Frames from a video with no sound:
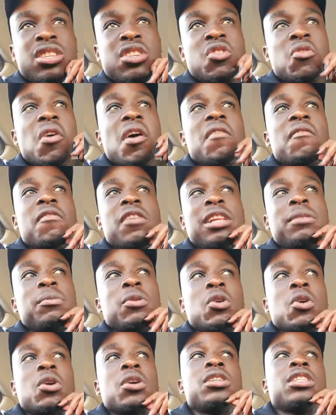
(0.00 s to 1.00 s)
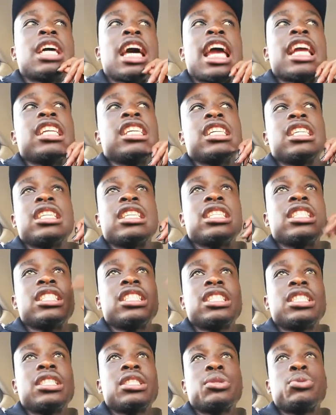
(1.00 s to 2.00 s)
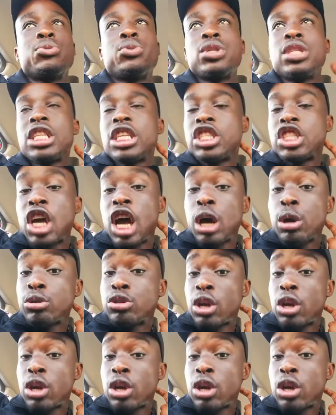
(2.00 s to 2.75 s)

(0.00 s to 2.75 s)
No, I failed because I didn't bring the jail.